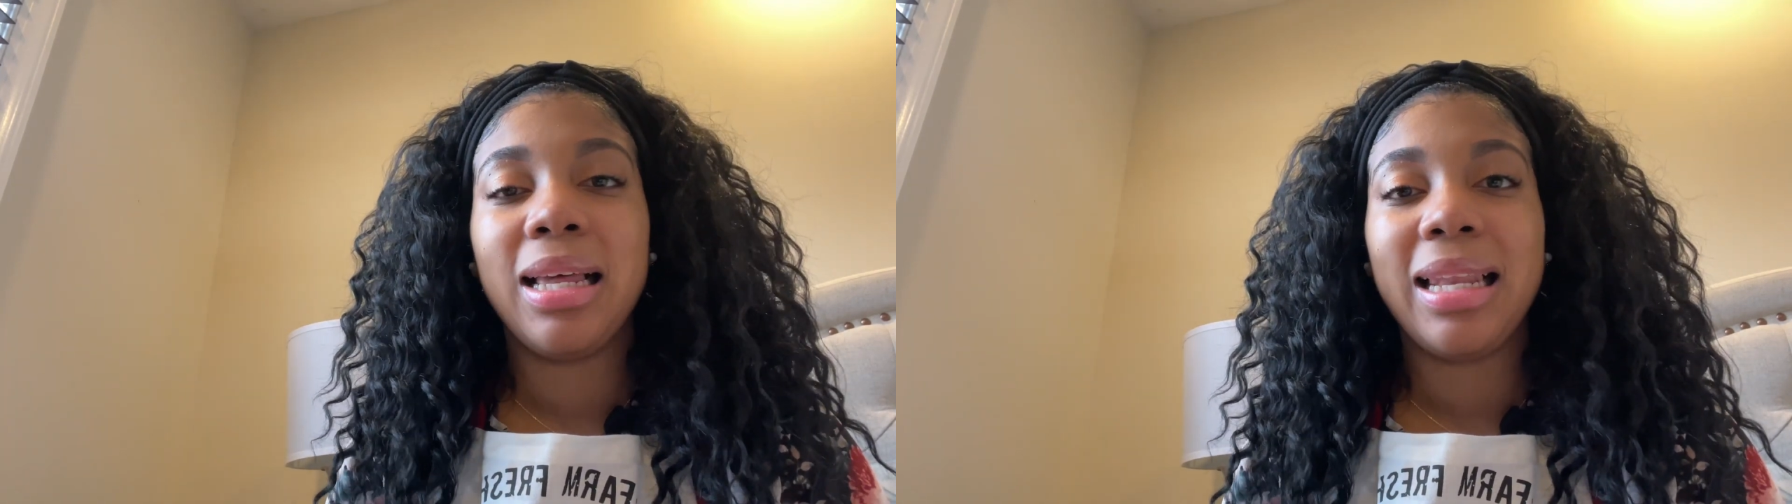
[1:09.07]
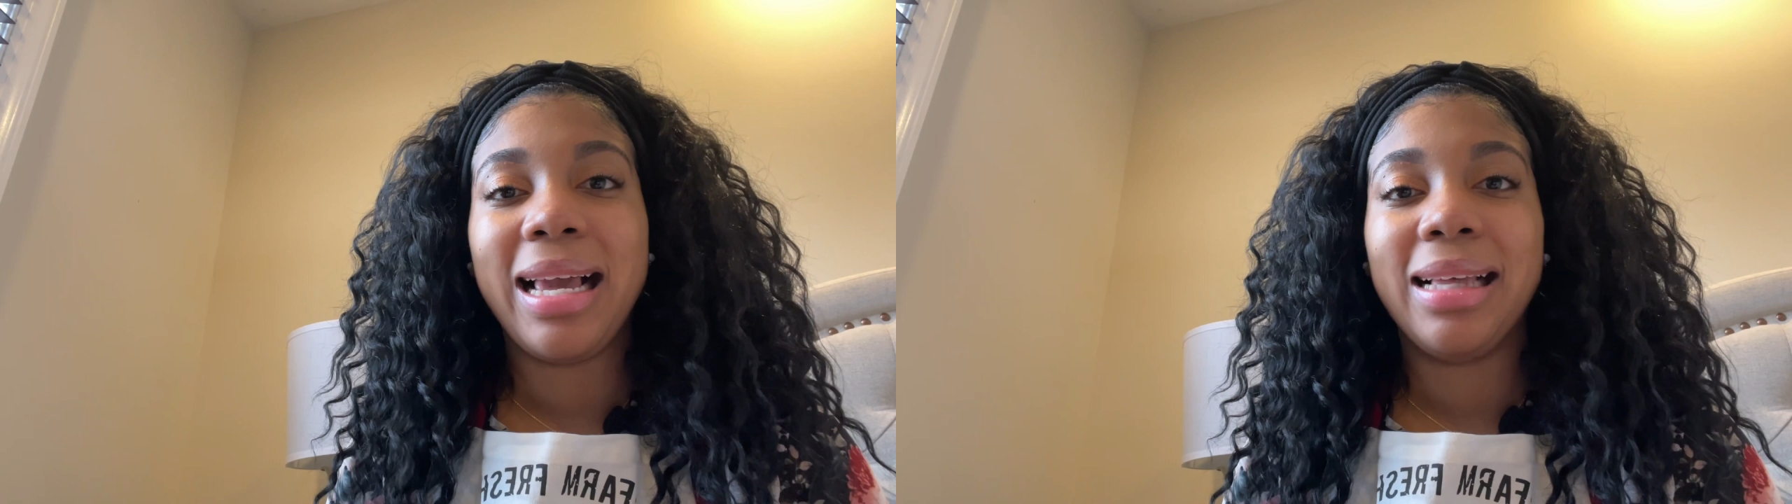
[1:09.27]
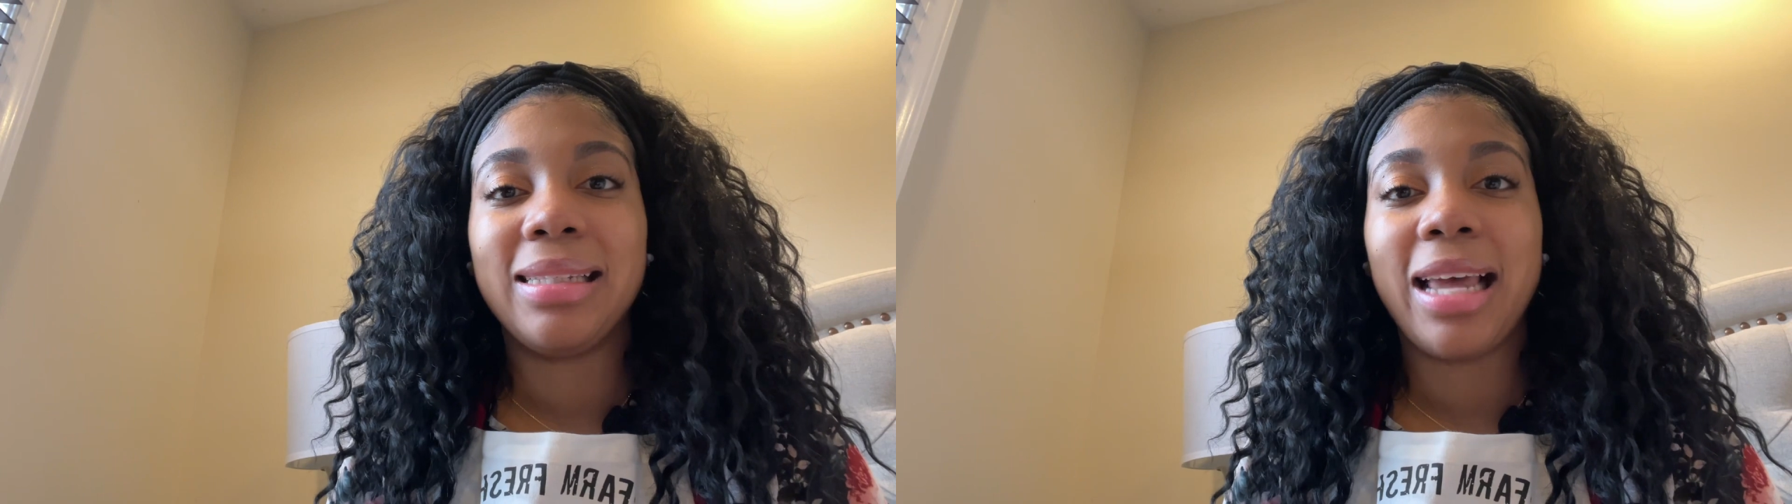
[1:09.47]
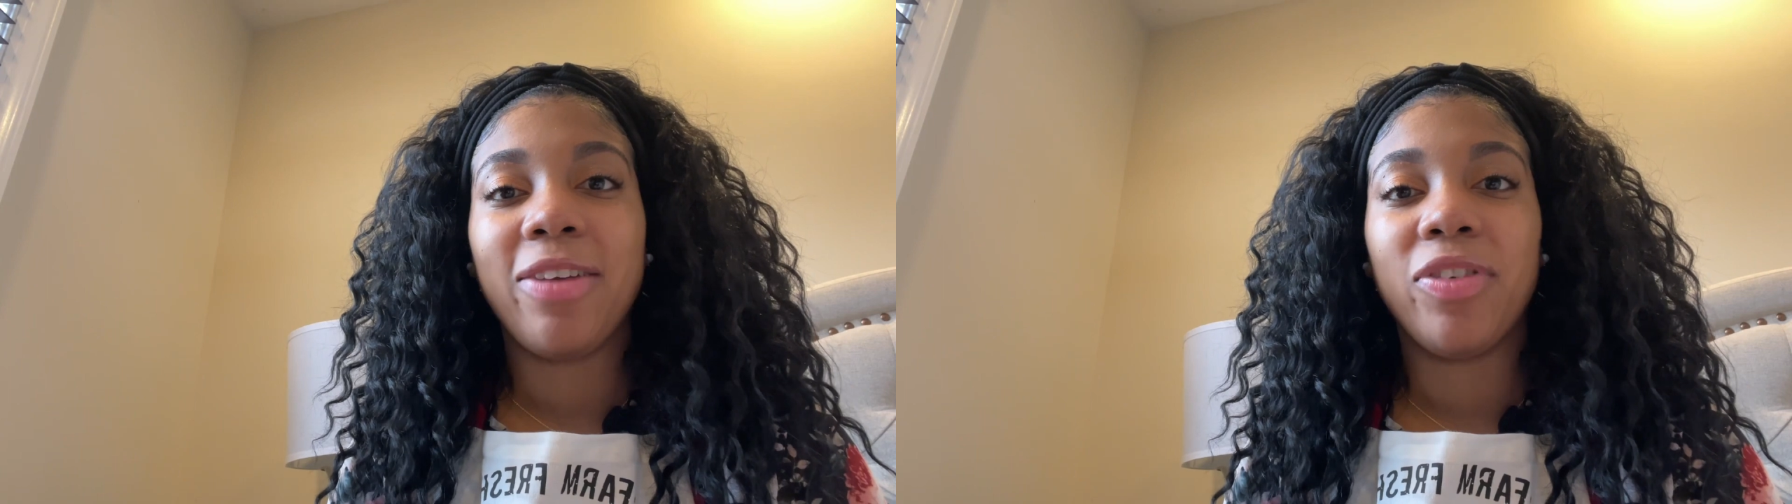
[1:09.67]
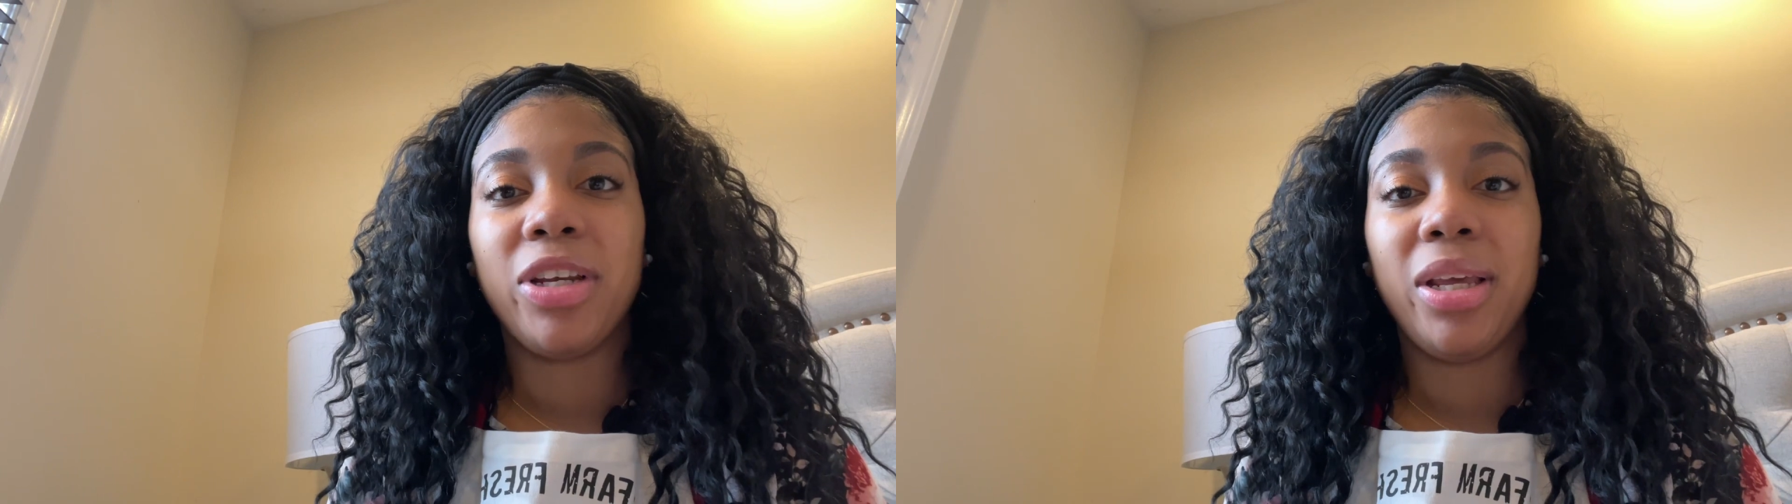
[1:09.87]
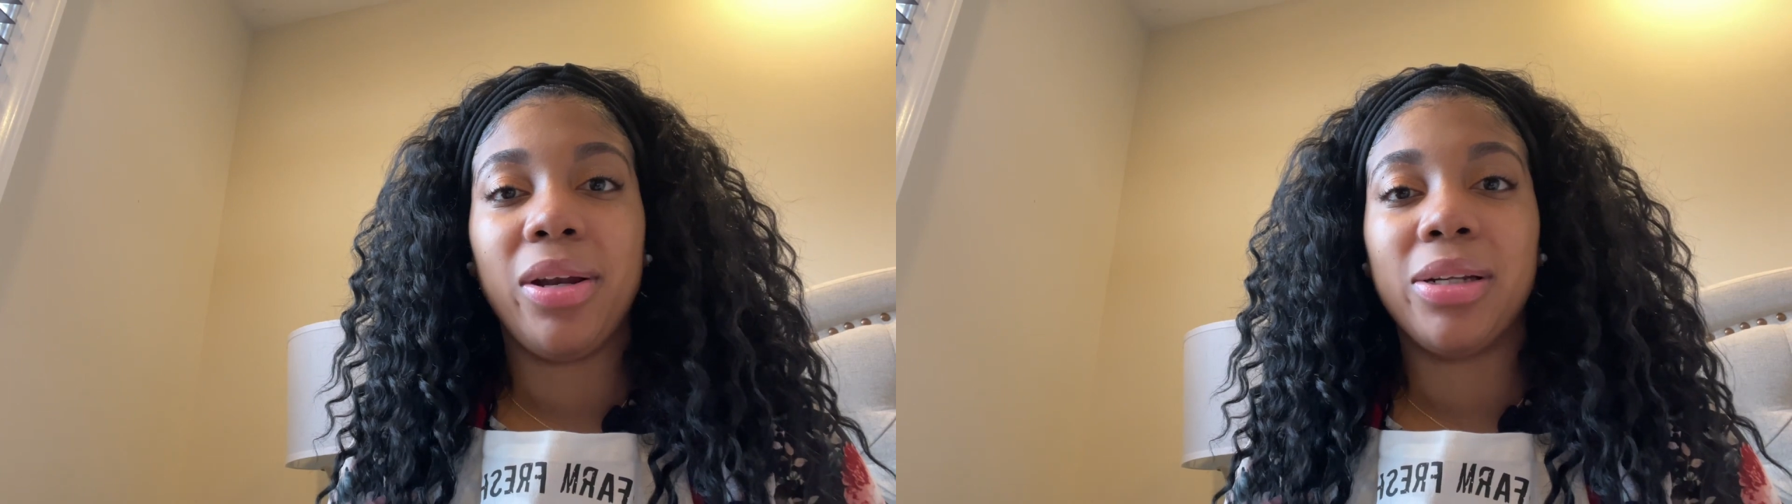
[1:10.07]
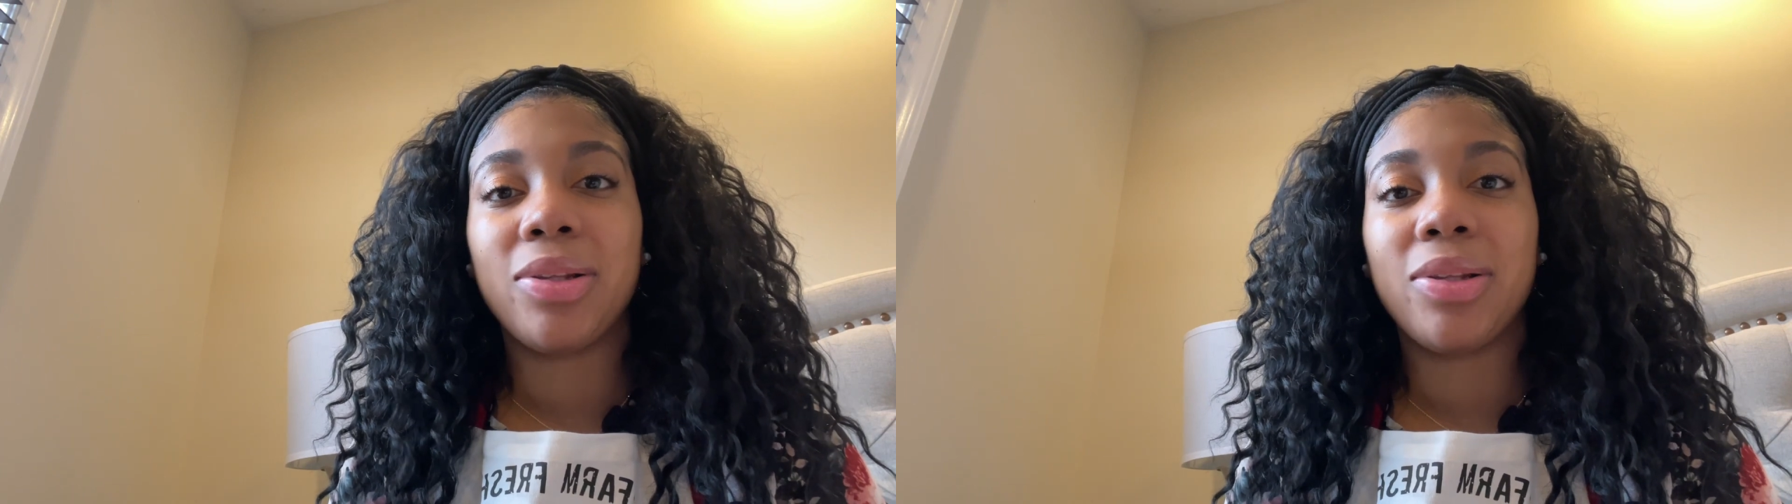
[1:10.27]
last night for dinner,